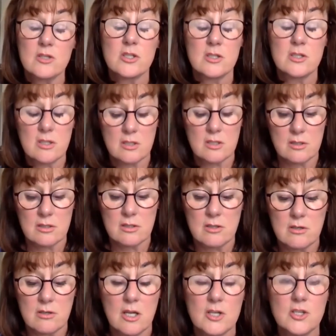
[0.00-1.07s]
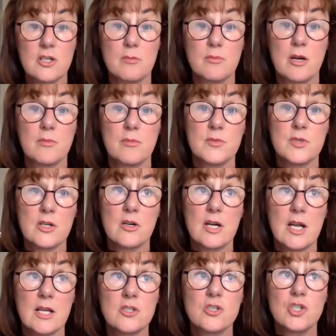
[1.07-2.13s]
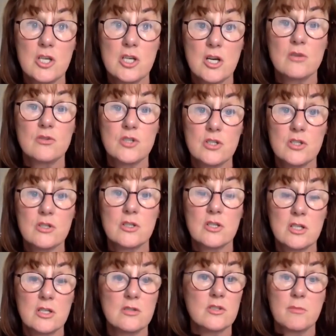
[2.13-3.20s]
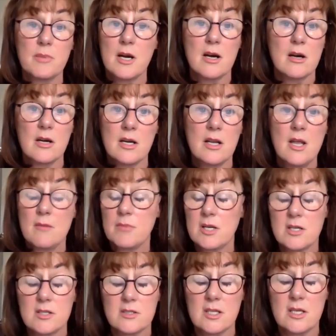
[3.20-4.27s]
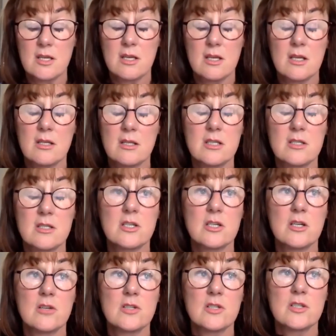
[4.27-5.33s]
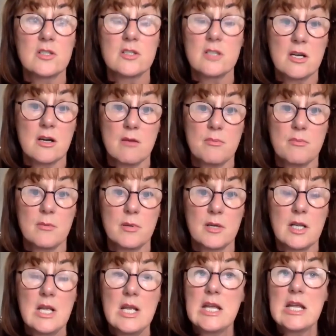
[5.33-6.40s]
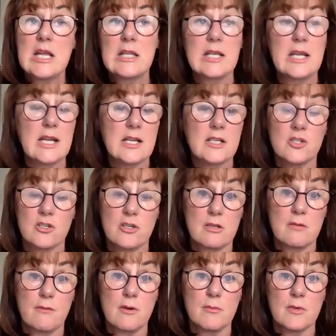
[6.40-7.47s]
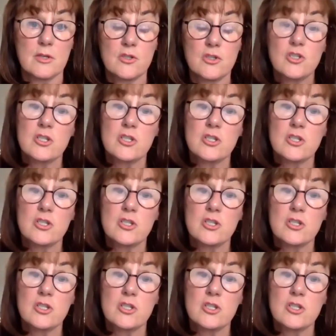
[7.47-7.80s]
She's got neurological problems in her legs, and she knows she's going to lose the part because the stenosis is inoperable in the next 3 to 4 months.